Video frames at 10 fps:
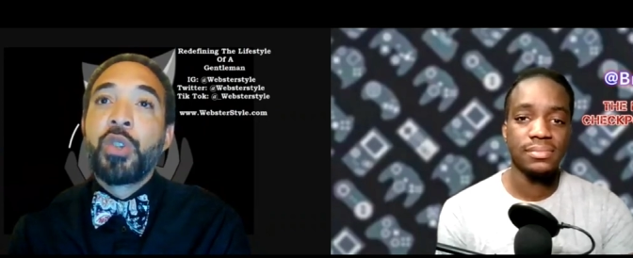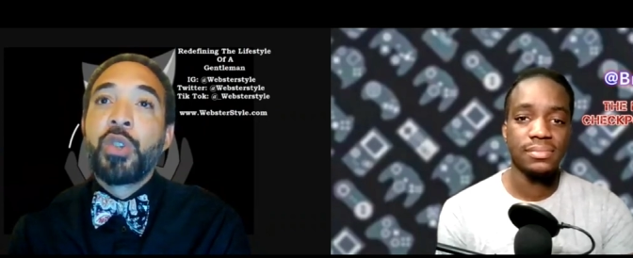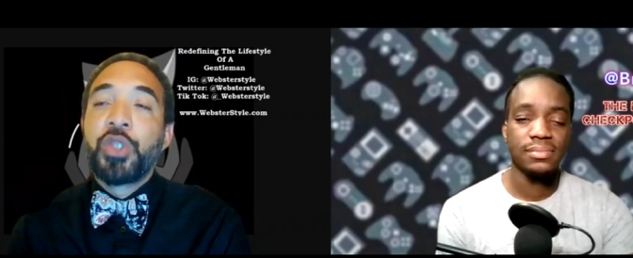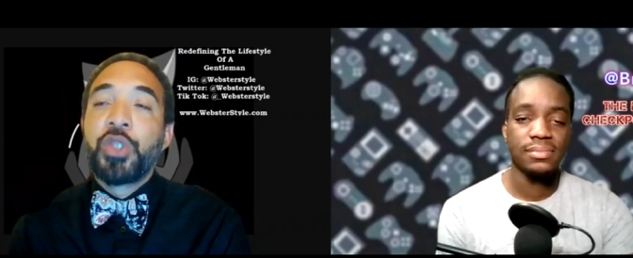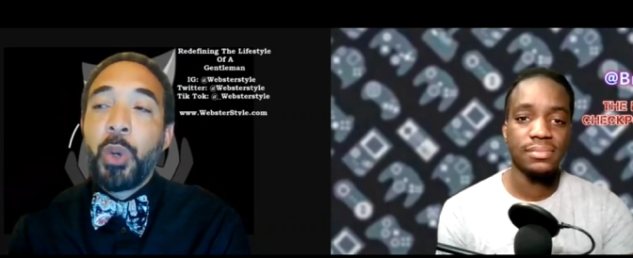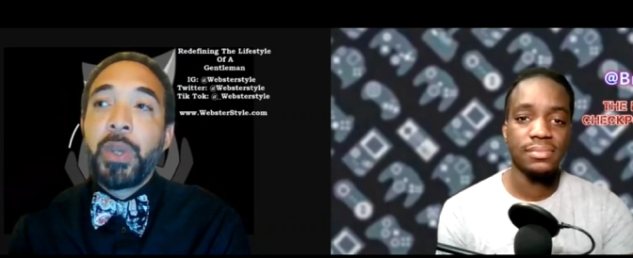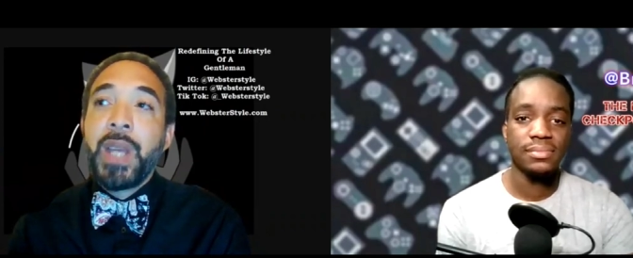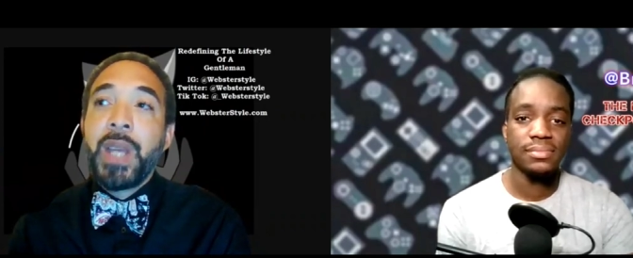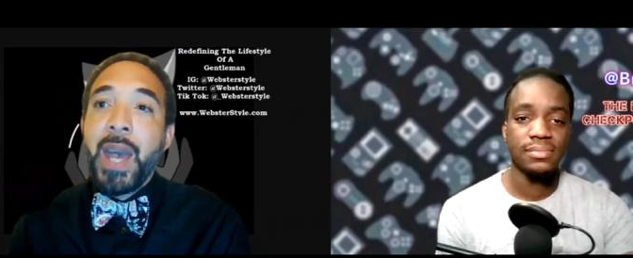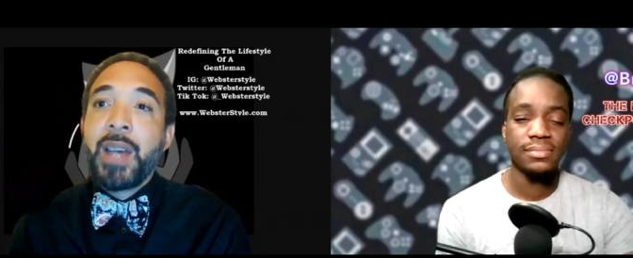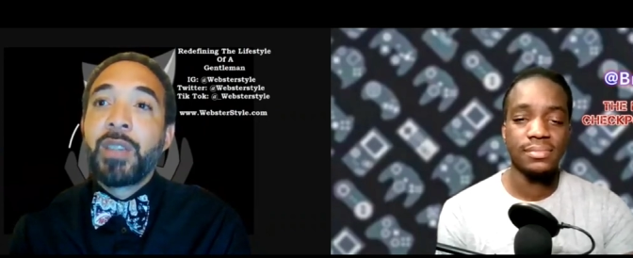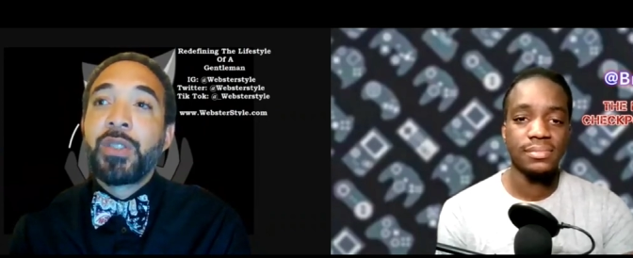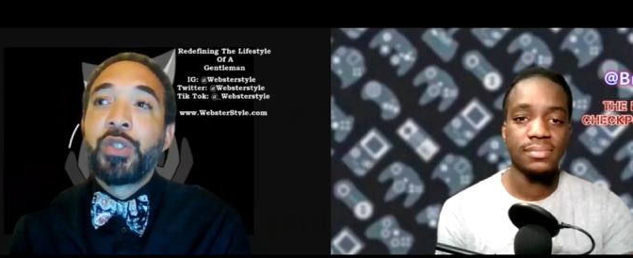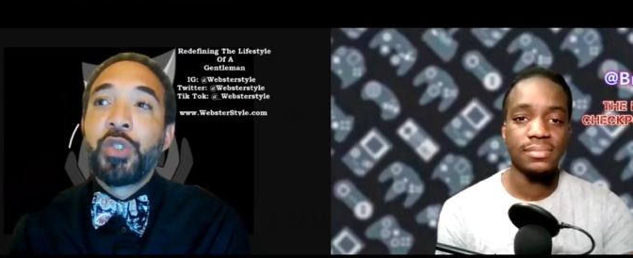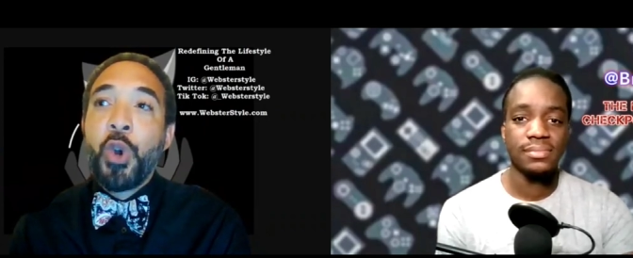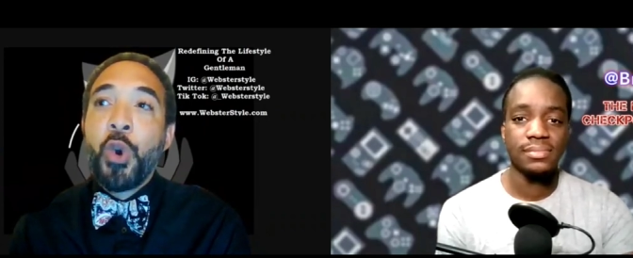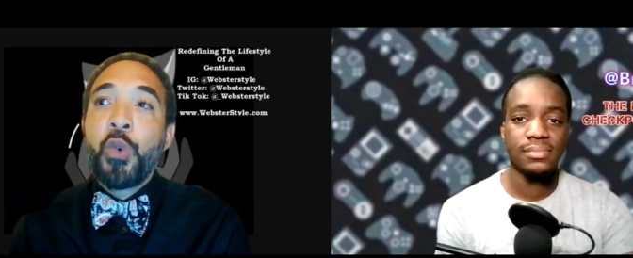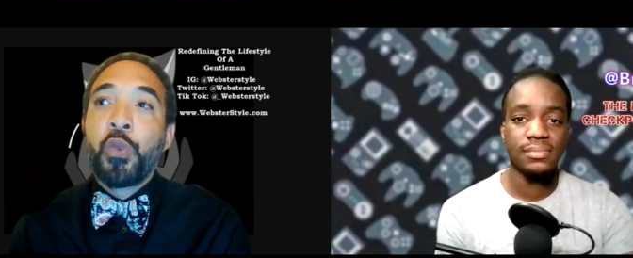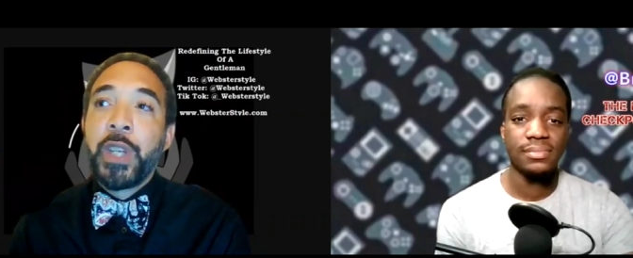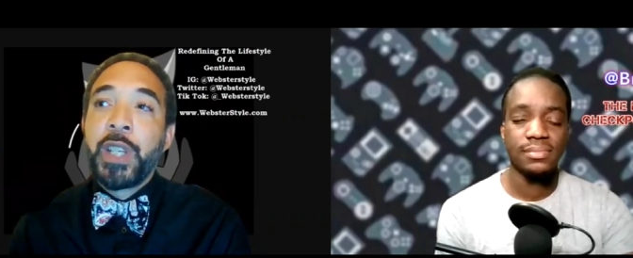Speaker 1: Sony has
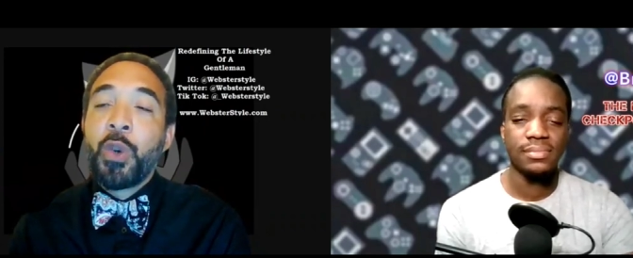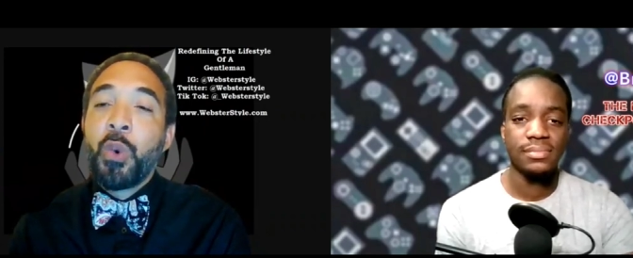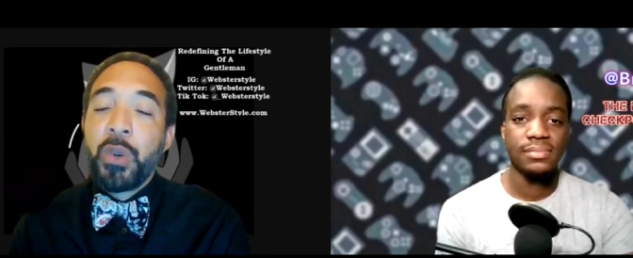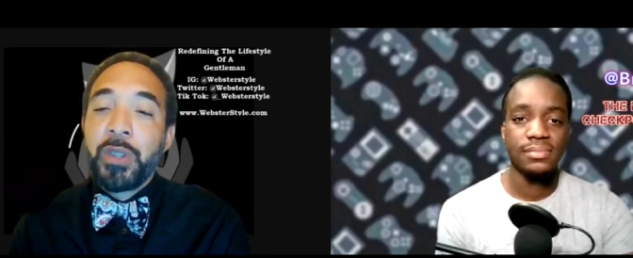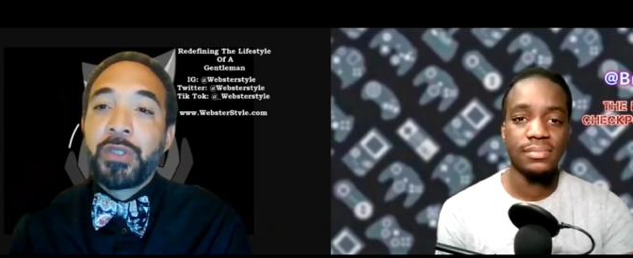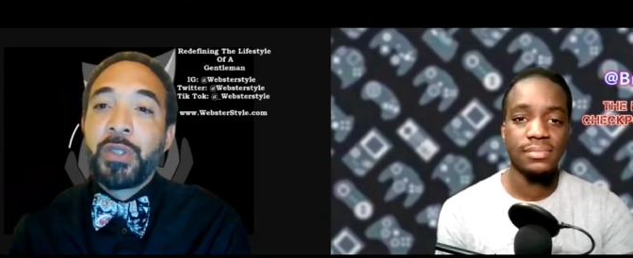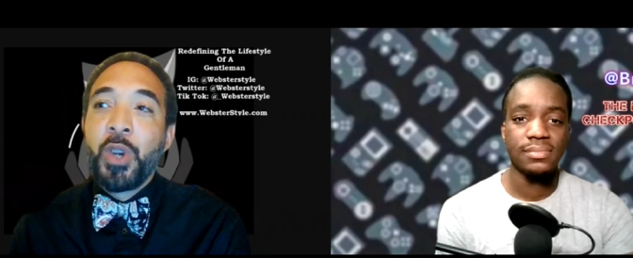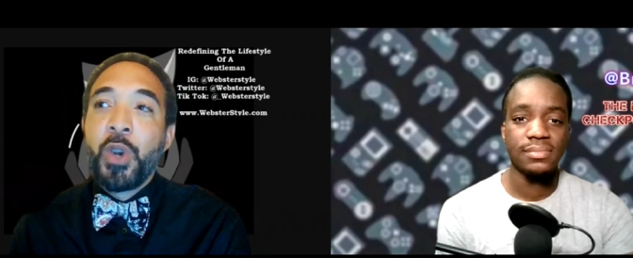no recourse